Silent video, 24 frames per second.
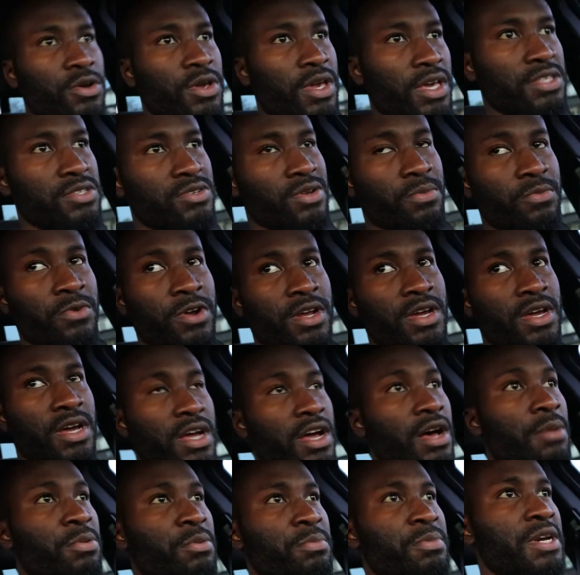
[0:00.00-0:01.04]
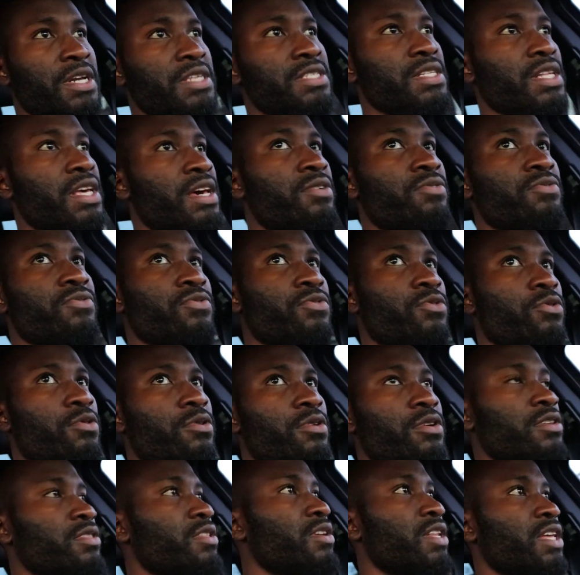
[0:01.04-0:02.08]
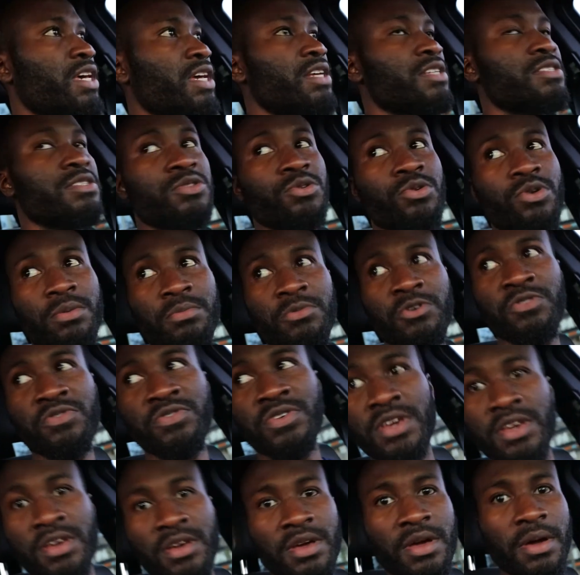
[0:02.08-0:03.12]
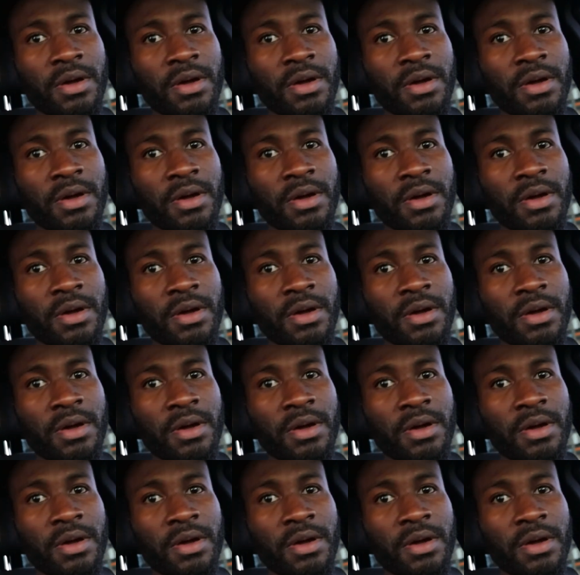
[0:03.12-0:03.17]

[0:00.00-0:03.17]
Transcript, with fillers: Okay, so I'm running a couple minutes late for the latest Thor movie,